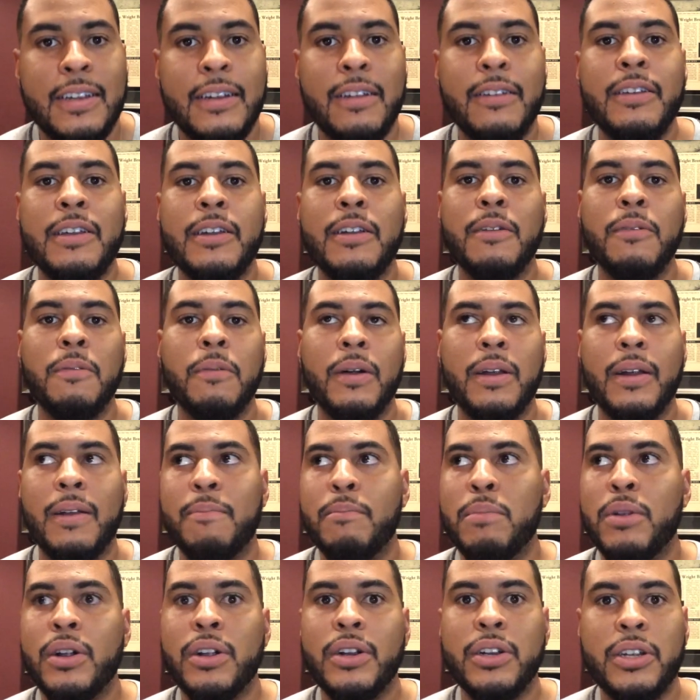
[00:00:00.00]
You don't want to
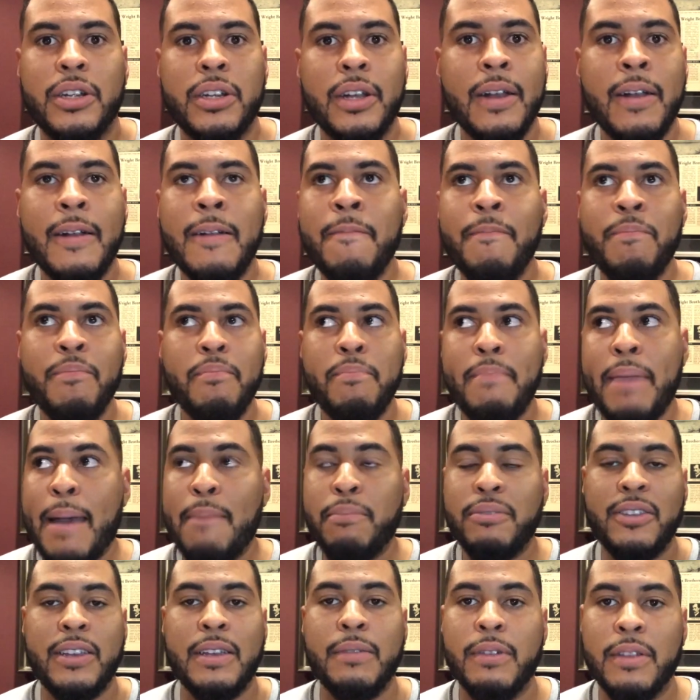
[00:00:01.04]
merge
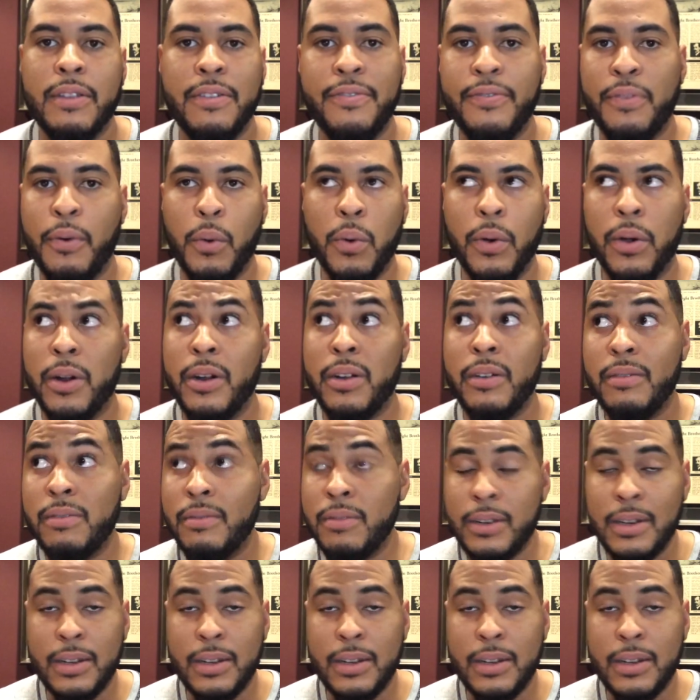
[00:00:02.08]
Pepsi with Ford.